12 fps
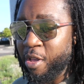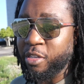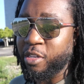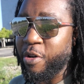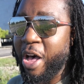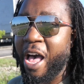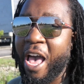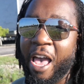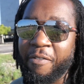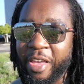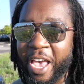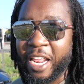So I
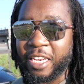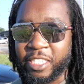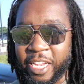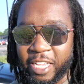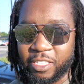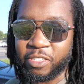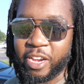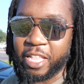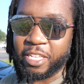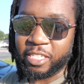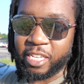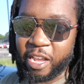haven't had a chance to drive
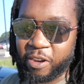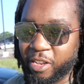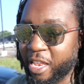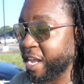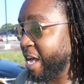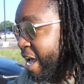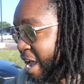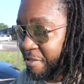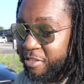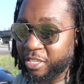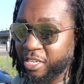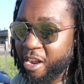the Integra like I have
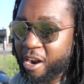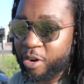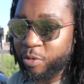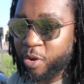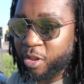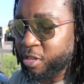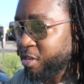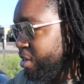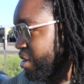the GR Corolla.